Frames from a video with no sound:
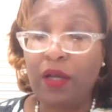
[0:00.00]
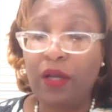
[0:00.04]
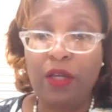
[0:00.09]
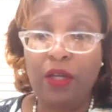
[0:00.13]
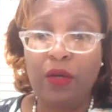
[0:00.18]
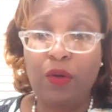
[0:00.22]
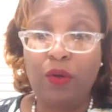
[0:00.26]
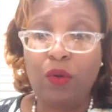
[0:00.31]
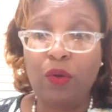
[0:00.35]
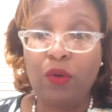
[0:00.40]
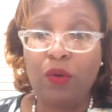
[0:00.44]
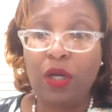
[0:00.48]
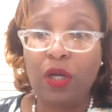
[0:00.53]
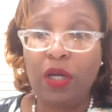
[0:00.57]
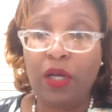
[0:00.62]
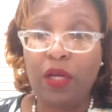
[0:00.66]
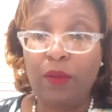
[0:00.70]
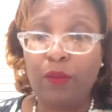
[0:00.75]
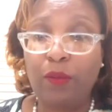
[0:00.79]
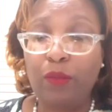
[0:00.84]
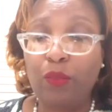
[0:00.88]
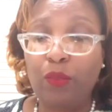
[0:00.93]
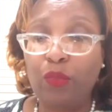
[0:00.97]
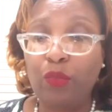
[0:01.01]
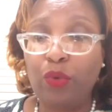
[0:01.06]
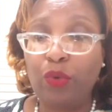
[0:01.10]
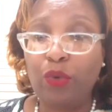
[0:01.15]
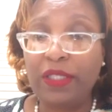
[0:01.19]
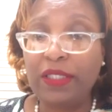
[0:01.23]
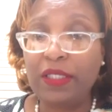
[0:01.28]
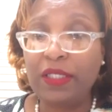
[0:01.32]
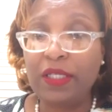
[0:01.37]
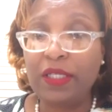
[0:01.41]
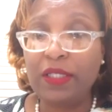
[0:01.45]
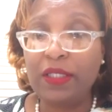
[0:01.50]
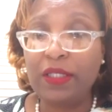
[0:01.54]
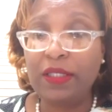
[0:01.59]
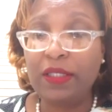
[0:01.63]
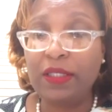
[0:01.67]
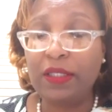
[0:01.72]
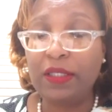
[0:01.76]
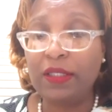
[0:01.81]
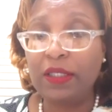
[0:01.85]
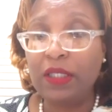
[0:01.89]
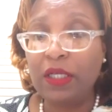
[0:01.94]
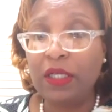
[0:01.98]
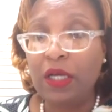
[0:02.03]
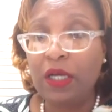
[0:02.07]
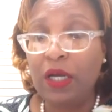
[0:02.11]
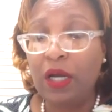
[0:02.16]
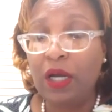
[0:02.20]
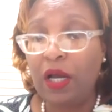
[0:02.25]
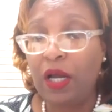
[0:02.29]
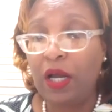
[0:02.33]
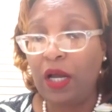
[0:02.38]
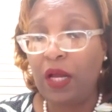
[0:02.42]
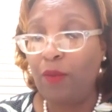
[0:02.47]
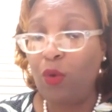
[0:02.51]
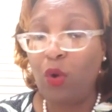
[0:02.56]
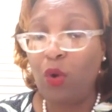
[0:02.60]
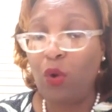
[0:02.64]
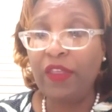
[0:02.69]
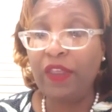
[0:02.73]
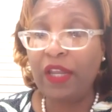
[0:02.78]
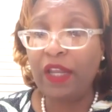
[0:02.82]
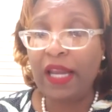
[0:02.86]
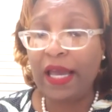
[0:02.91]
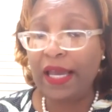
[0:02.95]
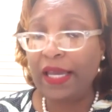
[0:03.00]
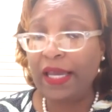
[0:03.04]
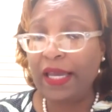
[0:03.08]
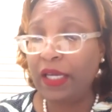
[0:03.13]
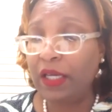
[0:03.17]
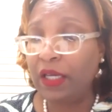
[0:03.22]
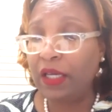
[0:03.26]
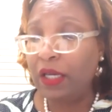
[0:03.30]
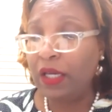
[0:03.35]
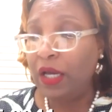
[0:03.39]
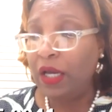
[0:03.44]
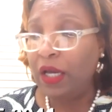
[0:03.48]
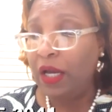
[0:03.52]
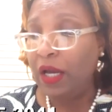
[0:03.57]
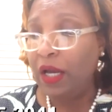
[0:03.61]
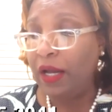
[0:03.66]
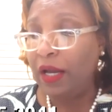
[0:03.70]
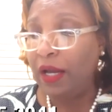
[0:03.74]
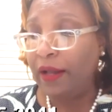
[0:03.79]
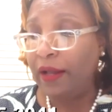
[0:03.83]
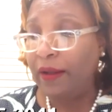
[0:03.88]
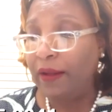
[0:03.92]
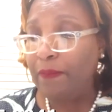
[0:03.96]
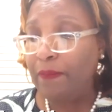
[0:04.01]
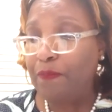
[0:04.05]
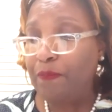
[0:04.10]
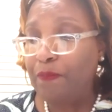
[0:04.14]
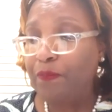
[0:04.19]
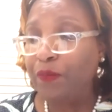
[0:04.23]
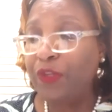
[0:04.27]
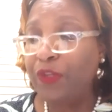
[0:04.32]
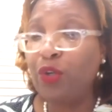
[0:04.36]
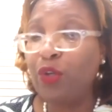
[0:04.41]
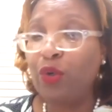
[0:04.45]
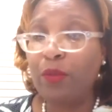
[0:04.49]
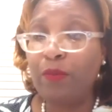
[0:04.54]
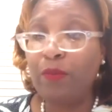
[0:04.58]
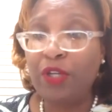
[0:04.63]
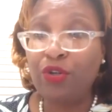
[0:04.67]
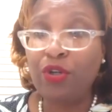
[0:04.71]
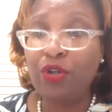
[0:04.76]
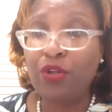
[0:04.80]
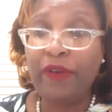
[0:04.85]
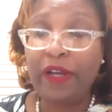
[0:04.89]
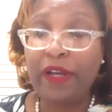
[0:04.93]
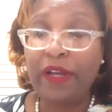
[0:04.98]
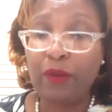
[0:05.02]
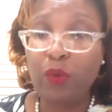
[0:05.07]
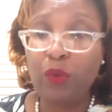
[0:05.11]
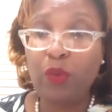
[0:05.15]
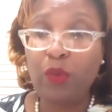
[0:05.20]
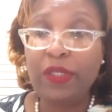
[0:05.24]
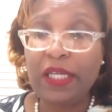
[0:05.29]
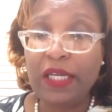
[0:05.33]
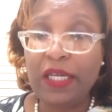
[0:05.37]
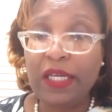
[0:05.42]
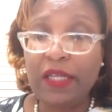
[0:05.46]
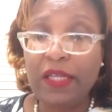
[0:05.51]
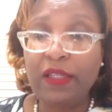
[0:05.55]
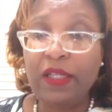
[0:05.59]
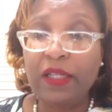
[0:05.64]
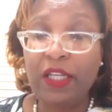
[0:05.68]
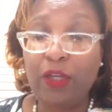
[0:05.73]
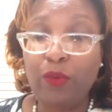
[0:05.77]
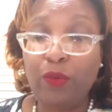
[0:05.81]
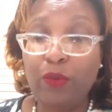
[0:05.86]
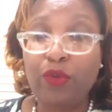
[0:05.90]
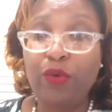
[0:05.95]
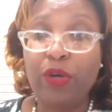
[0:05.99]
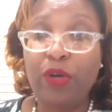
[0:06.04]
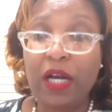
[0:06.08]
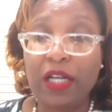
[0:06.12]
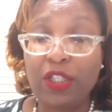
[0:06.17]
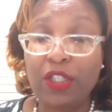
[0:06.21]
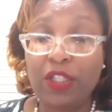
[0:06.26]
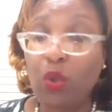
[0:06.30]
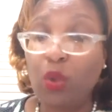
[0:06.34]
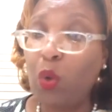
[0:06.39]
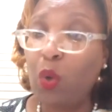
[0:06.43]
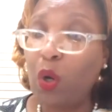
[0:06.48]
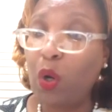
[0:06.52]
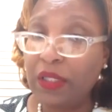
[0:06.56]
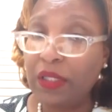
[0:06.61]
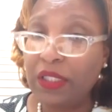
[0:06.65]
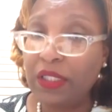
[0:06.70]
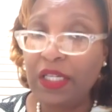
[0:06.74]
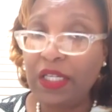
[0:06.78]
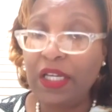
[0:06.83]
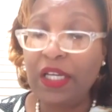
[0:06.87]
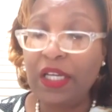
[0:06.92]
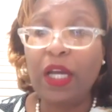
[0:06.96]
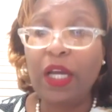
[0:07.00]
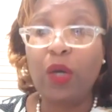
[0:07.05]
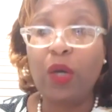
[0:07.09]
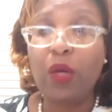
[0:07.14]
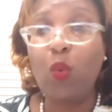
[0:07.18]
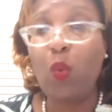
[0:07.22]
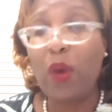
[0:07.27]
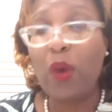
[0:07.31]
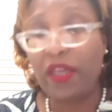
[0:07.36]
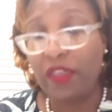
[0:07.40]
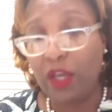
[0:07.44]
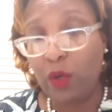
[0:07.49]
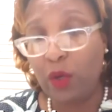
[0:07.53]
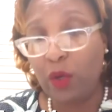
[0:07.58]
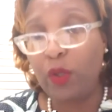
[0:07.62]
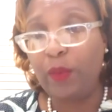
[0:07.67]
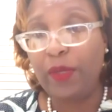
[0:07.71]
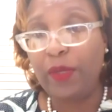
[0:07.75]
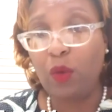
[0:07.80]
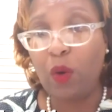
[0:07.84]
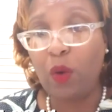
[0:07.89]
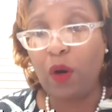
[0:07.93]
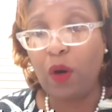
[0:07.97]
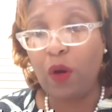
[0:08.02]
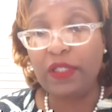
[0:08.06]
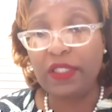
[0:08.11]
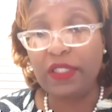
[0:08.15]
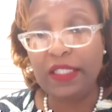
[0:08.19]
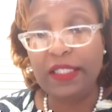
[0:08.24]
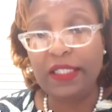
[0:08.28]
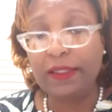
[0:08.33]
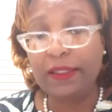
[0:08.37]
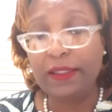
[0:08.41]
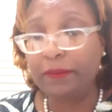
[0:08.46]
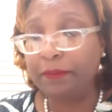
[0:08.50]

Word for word: you know, um, residents, um, or the like, um, you know, the Ministry of Health will be taking the lead with regard to quarantine and where they will be quarantined.